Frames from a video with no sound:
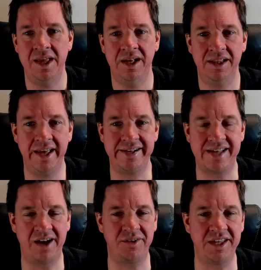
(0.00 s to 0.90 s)
Lynx, I
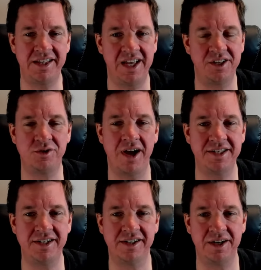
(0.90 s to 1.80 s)
don't think the Eldrazi
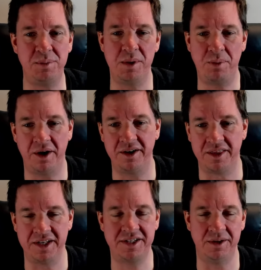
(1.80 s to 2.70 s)
are going to be a part of
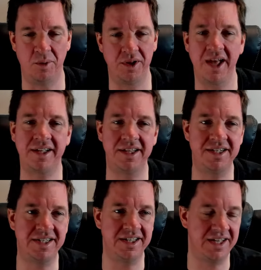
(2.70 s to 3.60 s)
this. You're more likely to
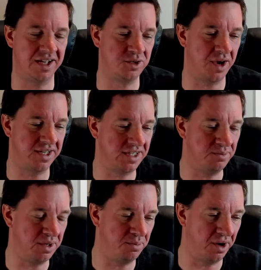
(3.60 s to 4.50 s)
see the Eldrazi be
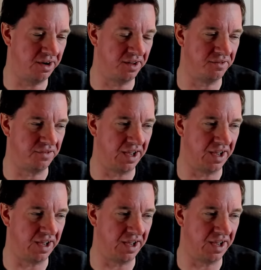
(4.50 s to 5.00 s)
a part of